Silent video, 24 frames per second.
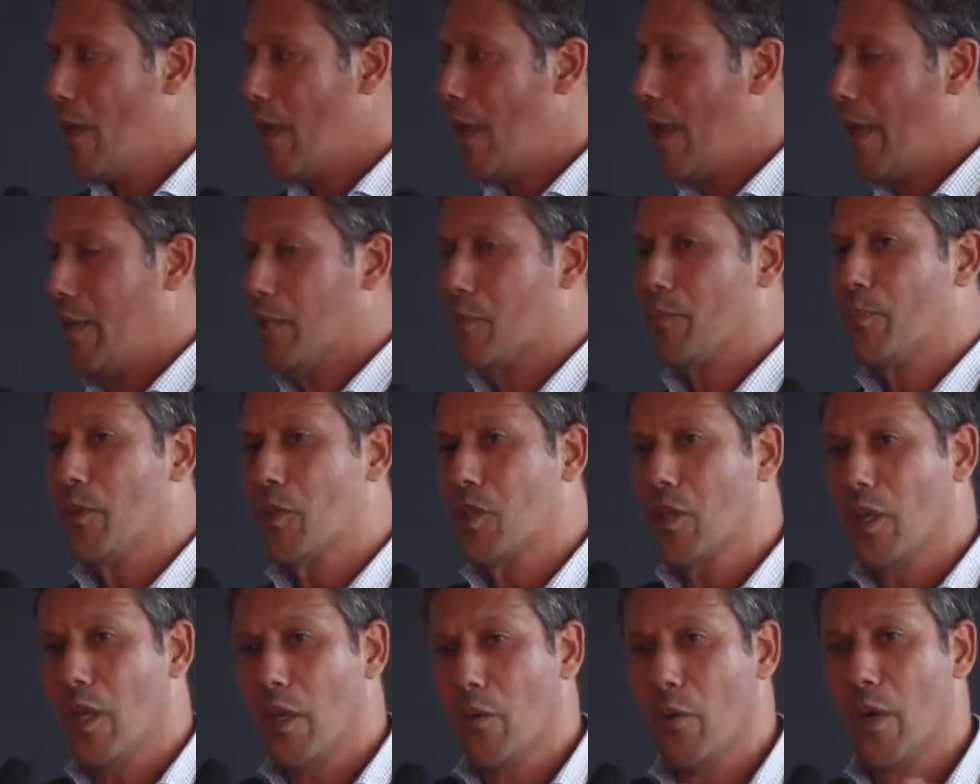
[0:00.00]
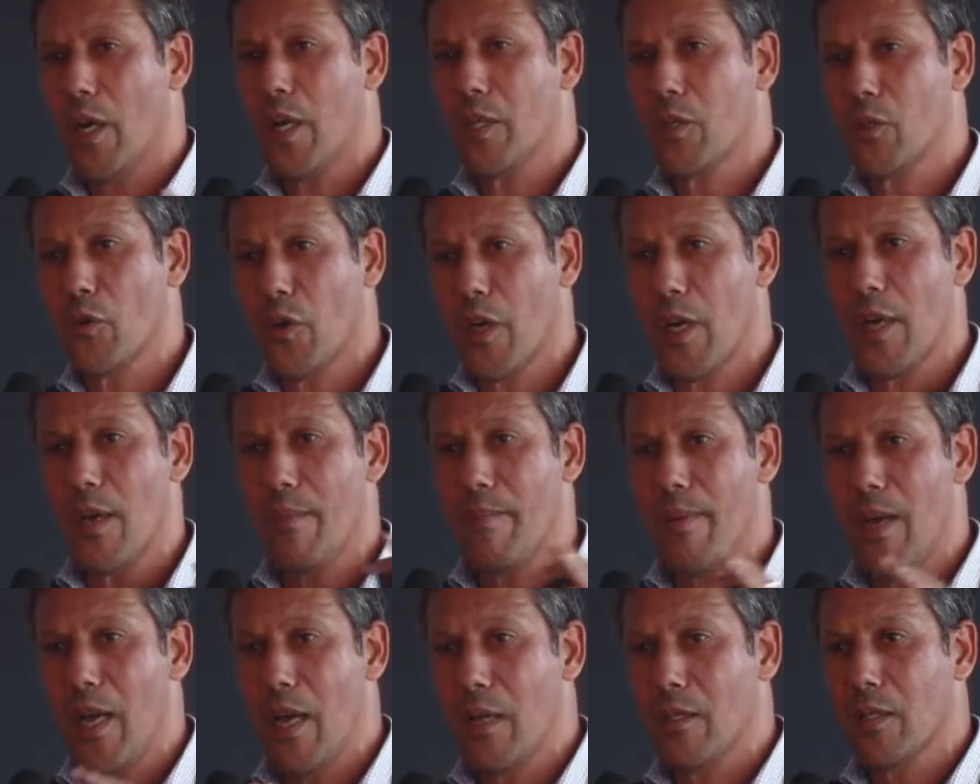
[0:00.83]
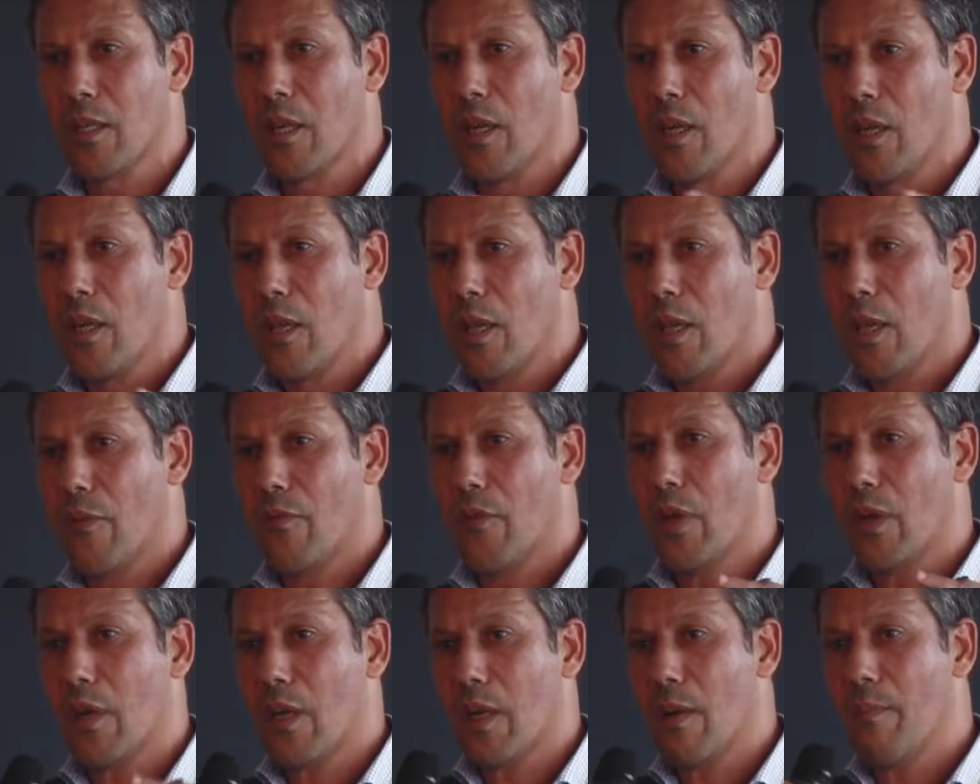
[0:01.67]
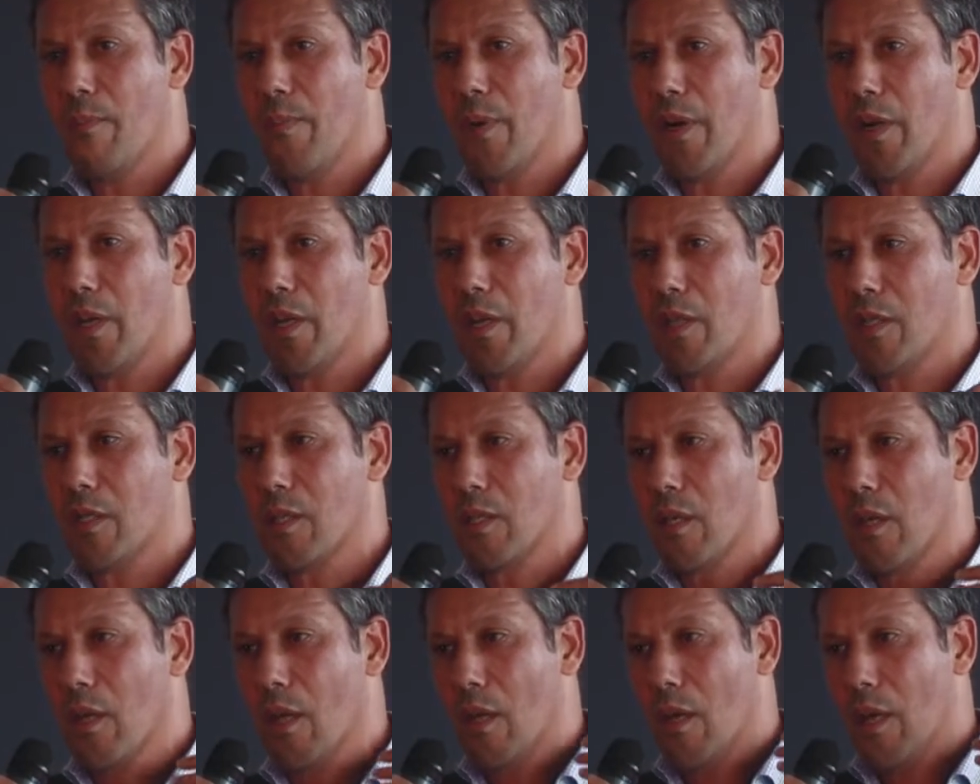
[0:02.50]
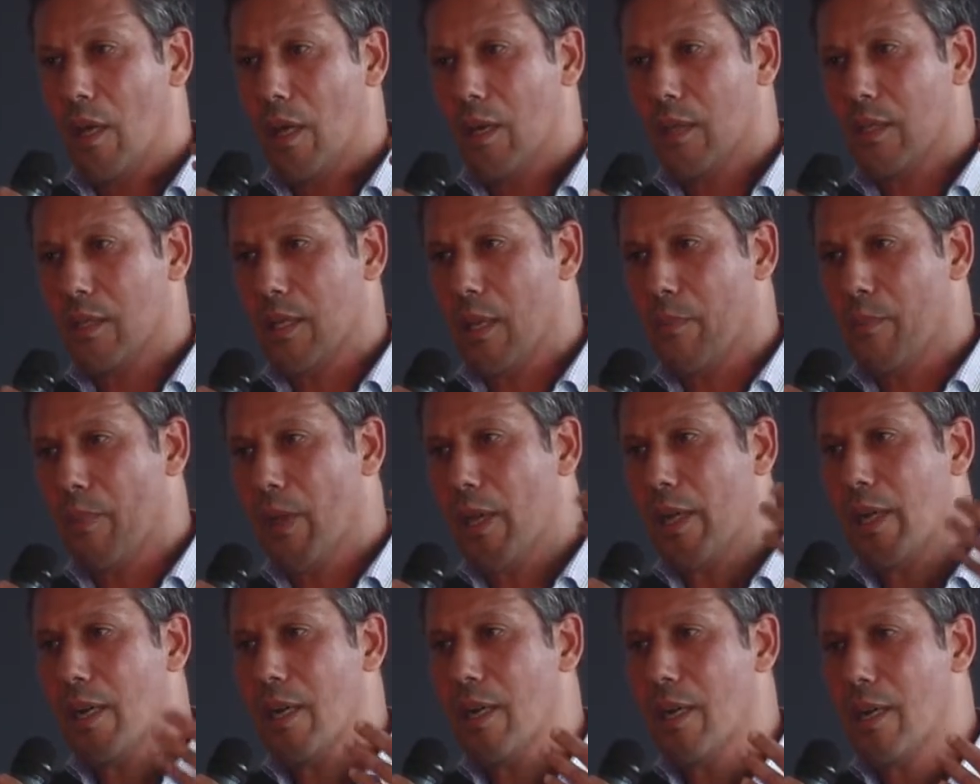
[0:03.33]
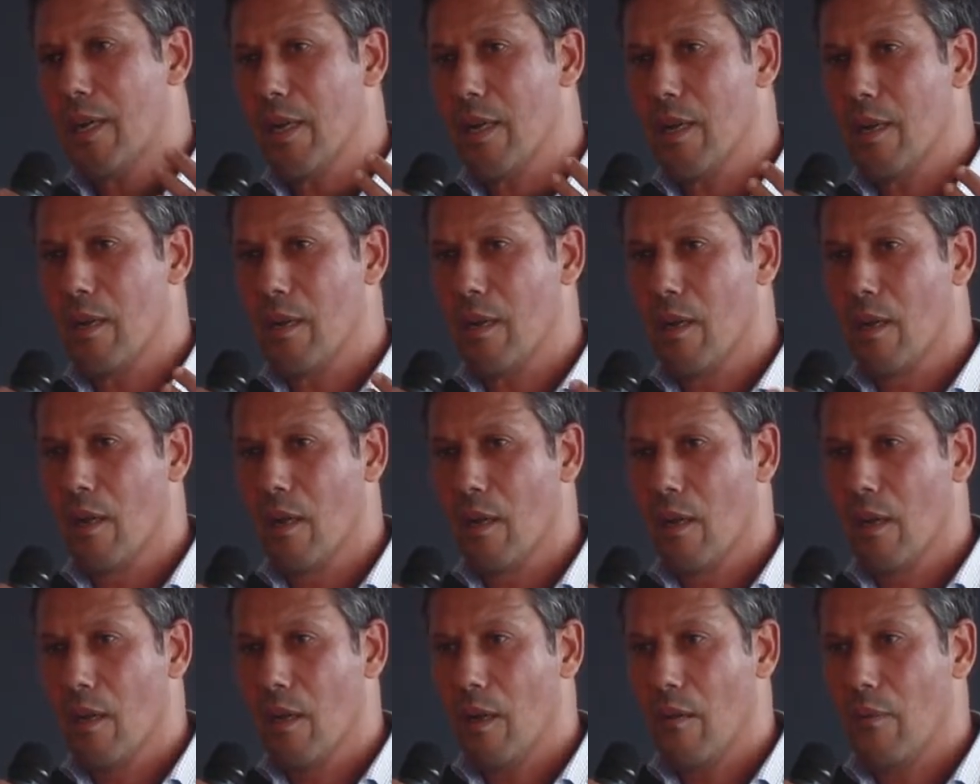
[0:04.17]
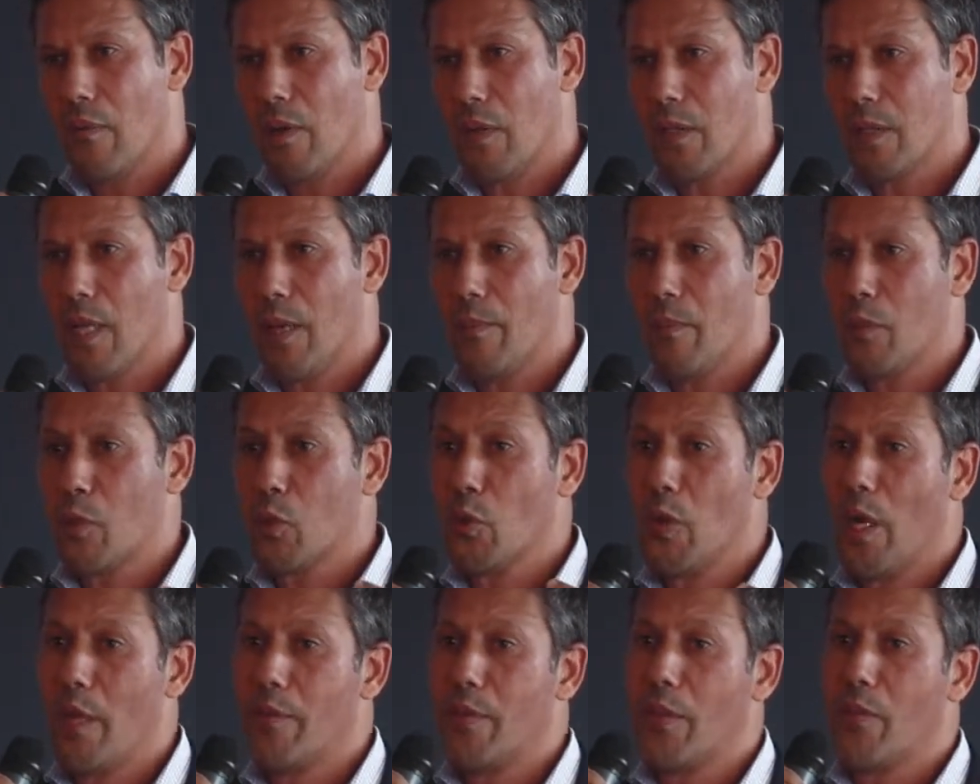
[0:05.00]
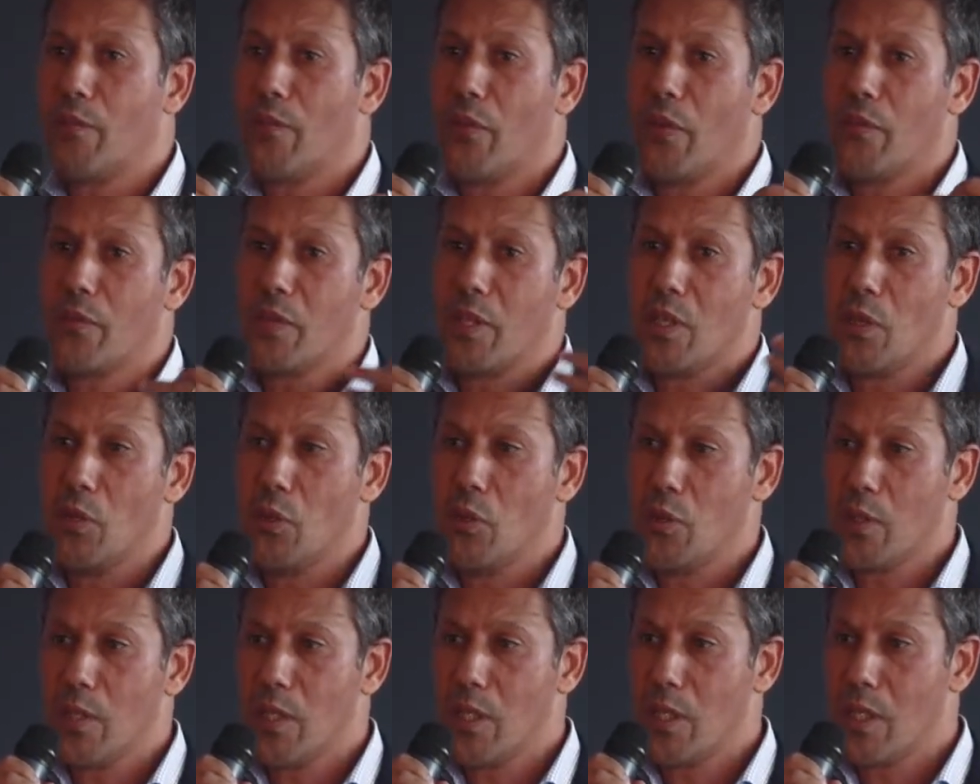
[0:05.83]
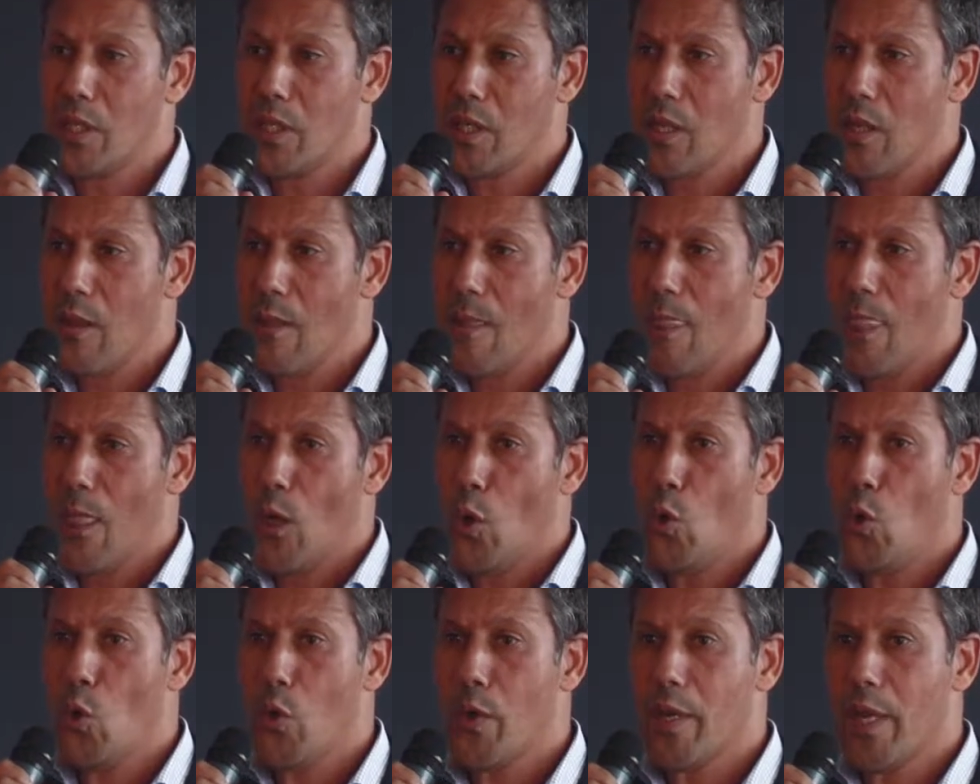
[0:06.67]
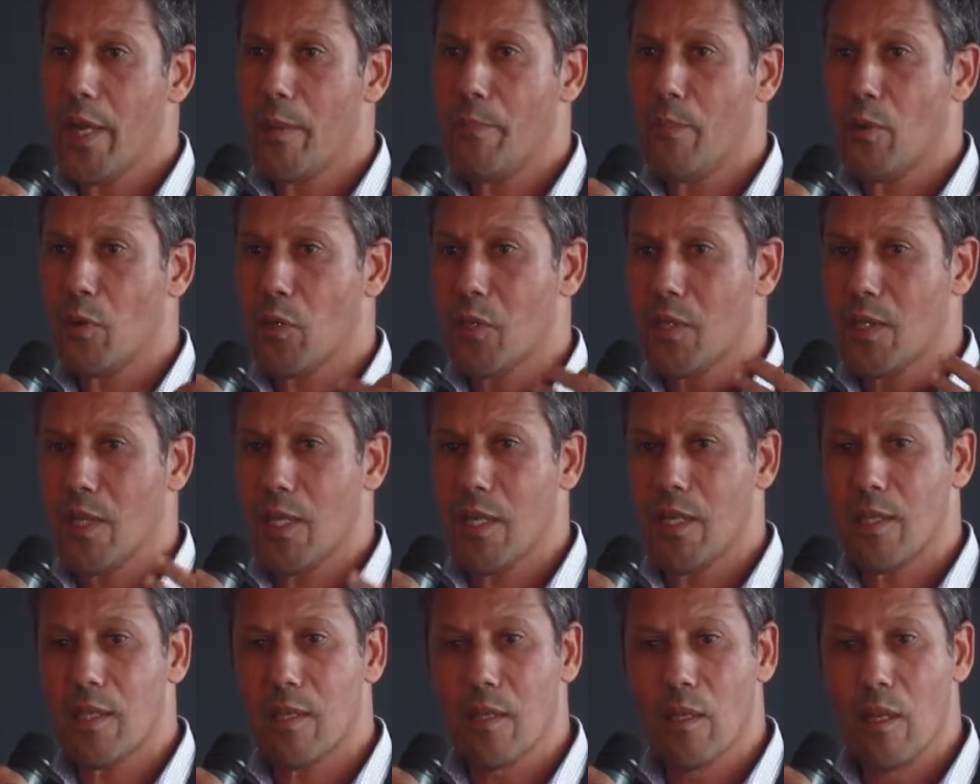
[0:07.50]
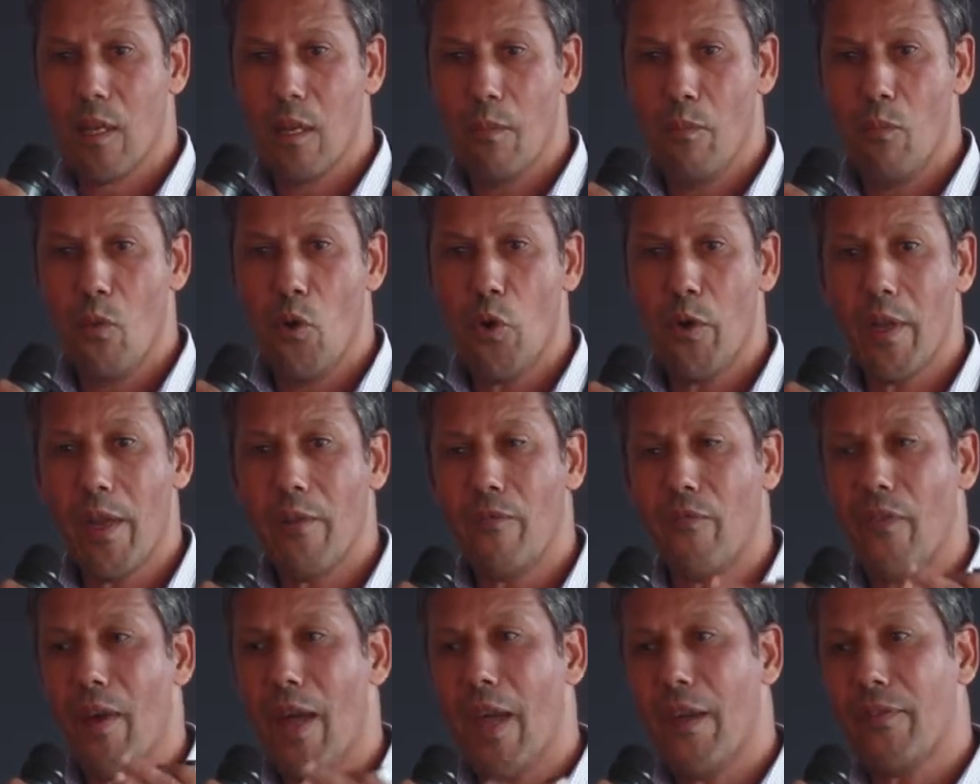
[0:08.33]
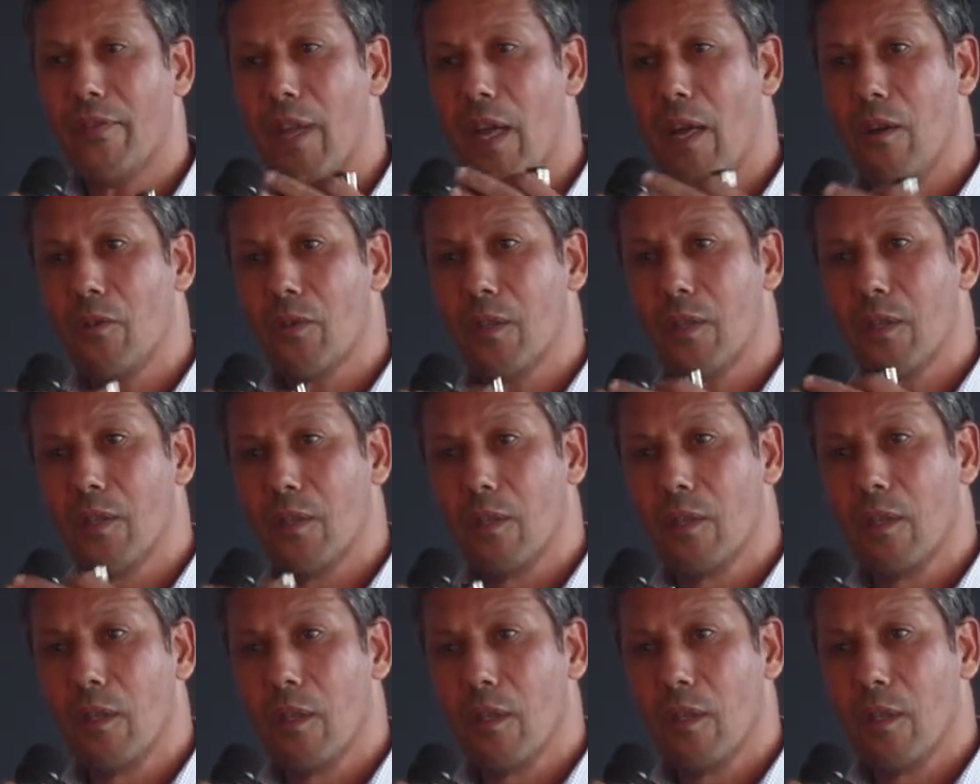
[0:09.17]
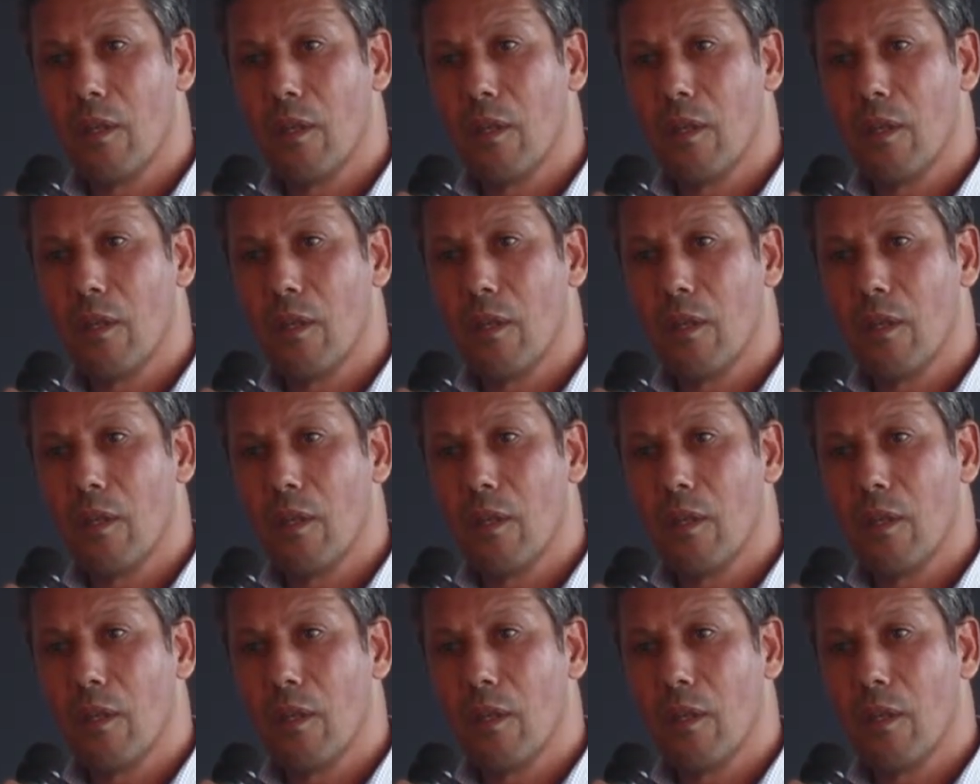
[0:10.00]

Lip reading: And especially we are talking about if your company is bigger than, for example, 250 users, or they process more than 5,000